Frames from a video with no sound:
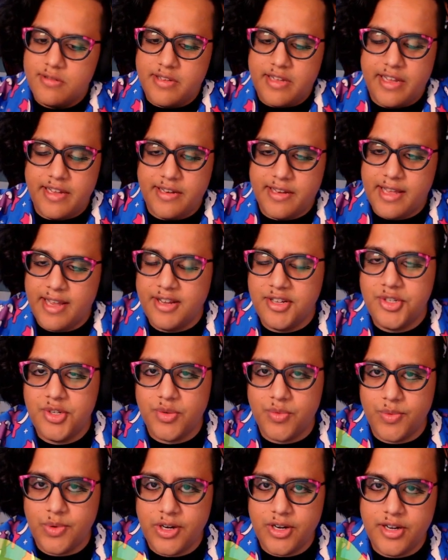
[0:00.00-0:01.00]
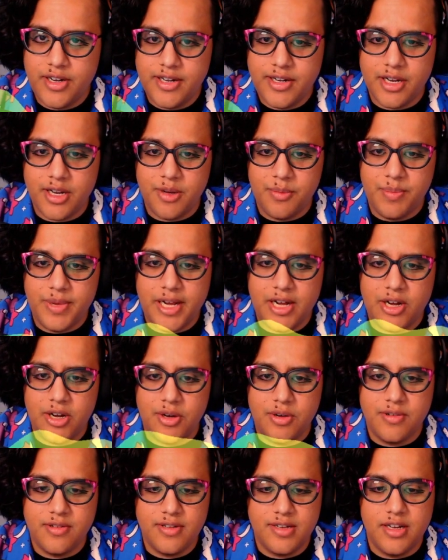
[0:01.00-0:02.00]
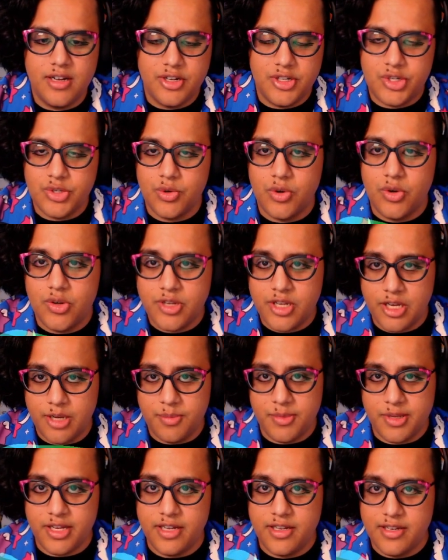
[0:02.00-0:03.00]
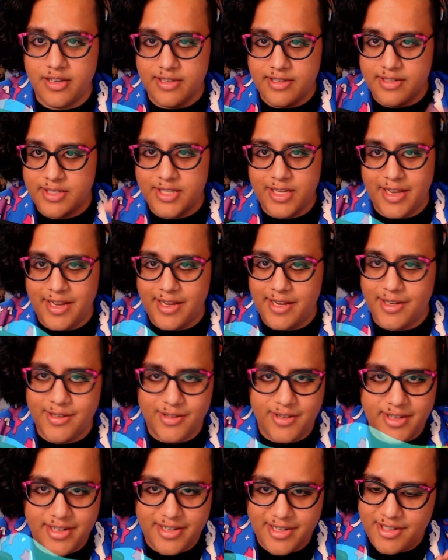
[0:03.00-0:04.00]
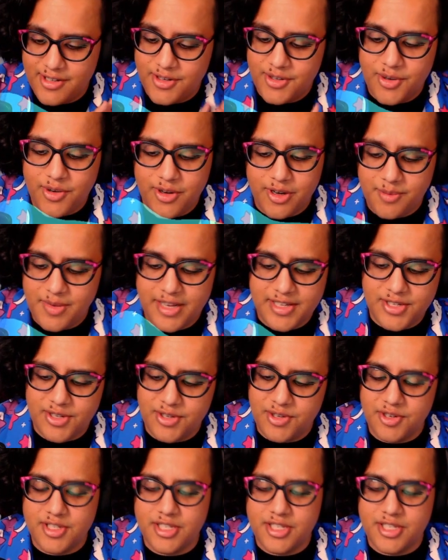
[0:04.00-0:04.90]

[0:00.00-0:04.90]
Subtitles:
in case you're worried about a troll coming in and saying like an annoying message or